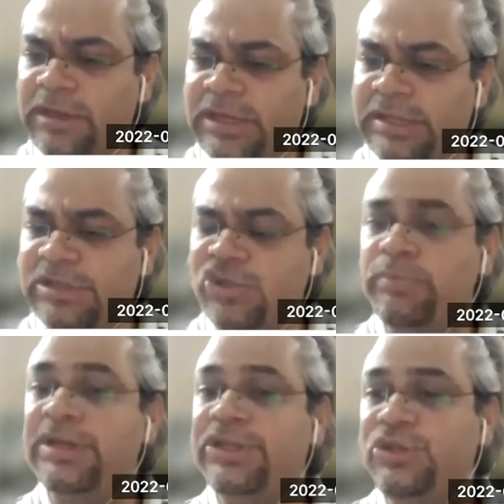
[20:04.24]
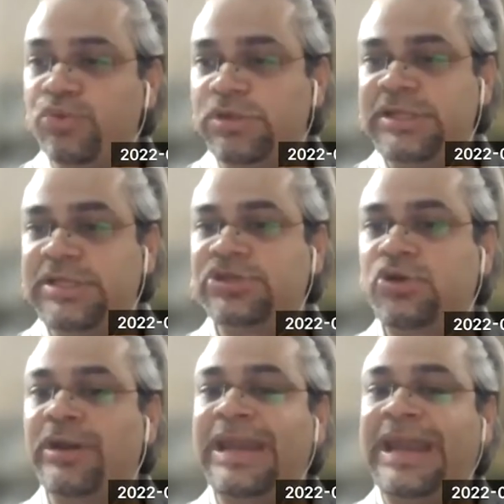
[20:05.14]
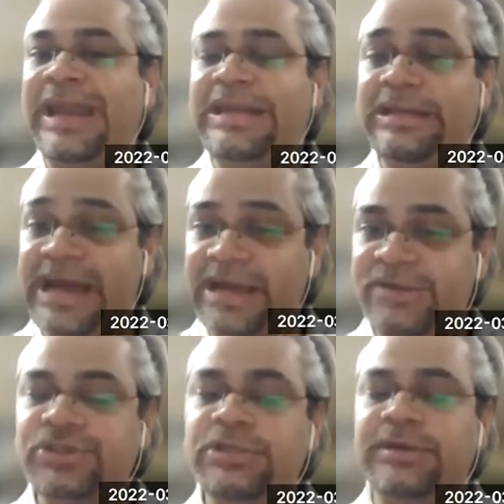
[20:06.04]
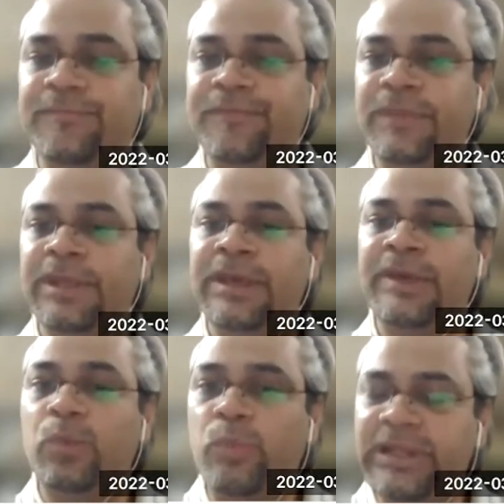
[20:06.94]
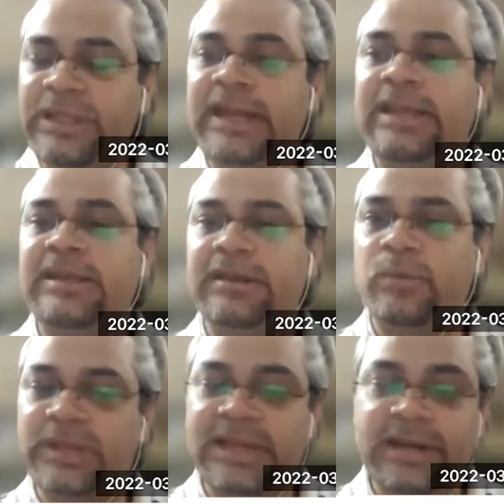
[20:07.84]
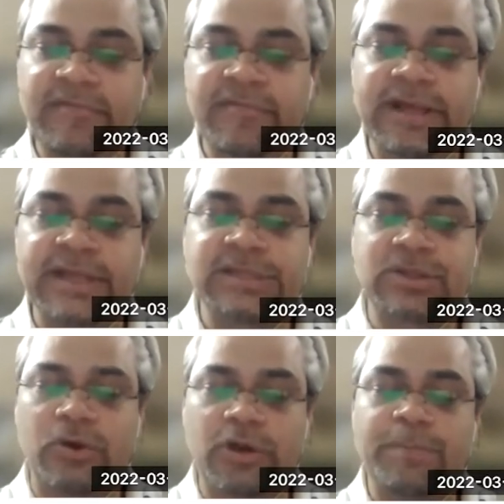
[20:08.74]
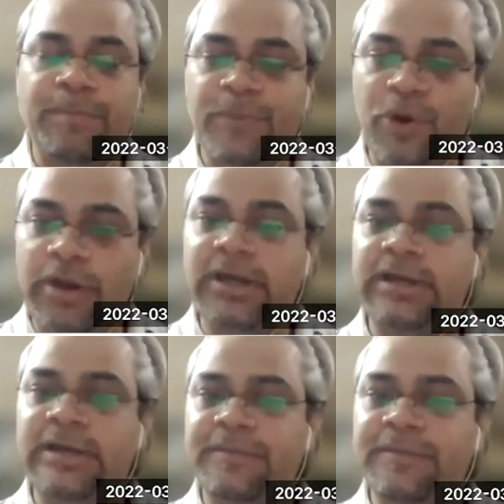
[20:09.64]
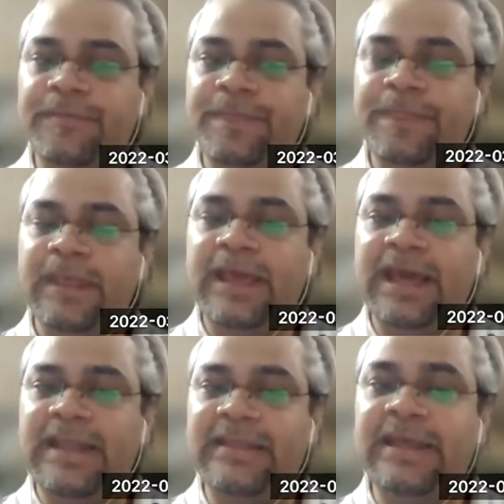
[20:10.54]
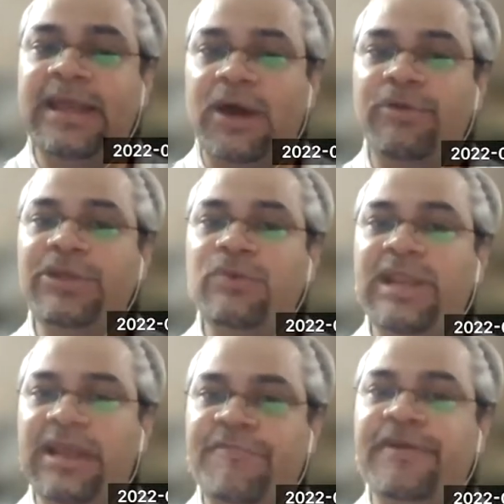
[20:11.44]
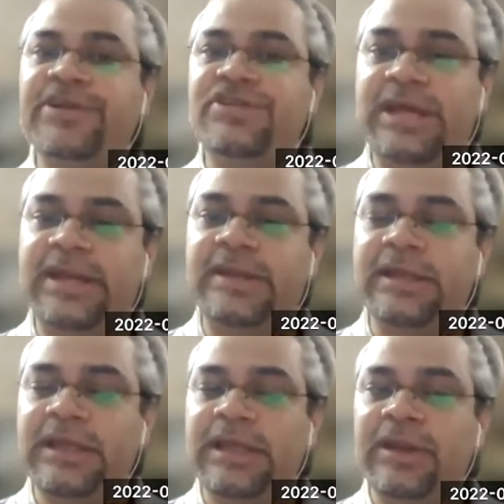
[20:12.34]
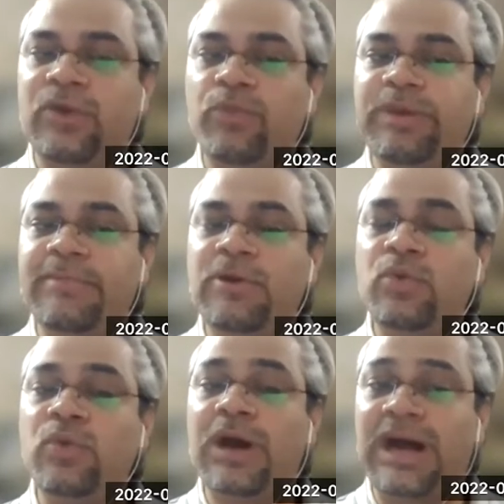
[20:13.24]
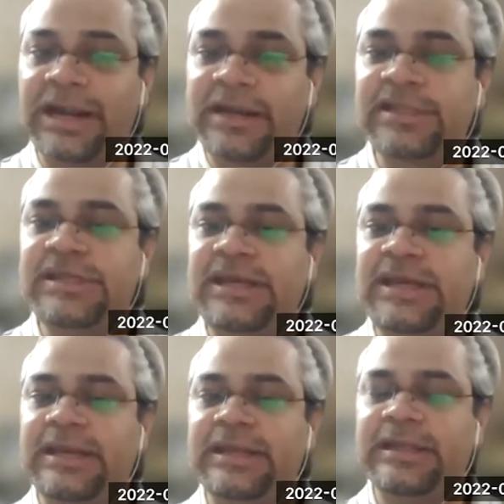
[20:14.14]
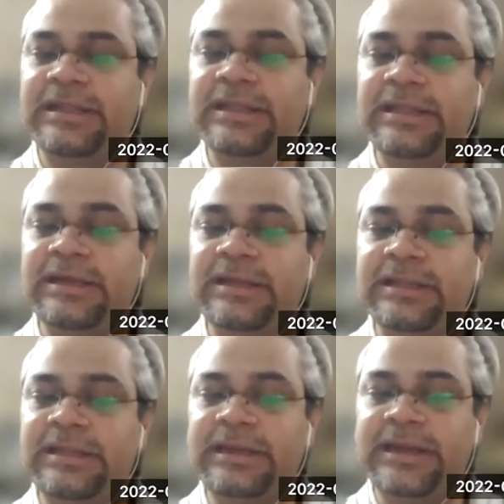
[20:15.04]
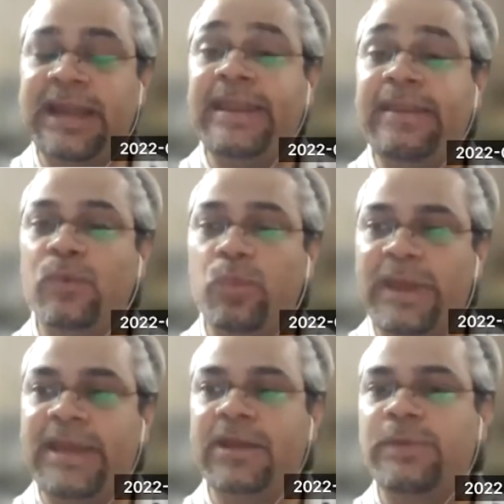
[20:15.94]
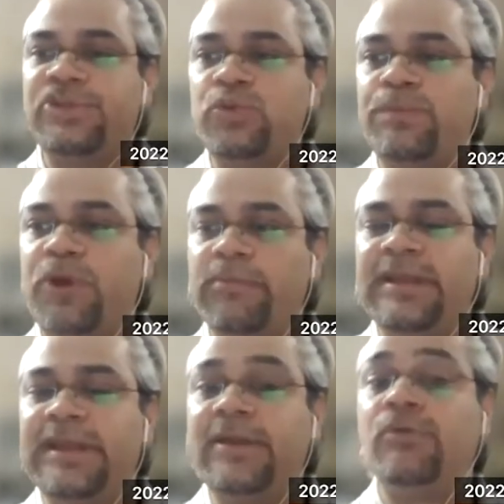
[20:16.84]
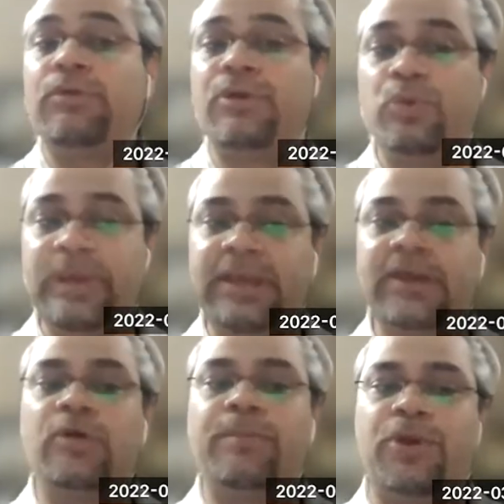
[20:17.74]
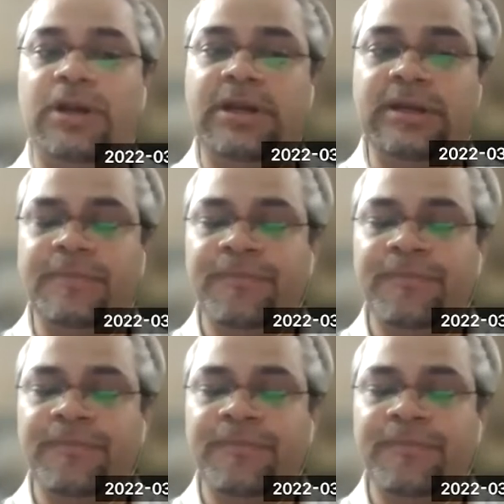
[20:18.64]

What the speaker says: consumer usage or interaction with that device or product? And then how do you leverage that to be able to understand the right way in which you probably need to tweak your product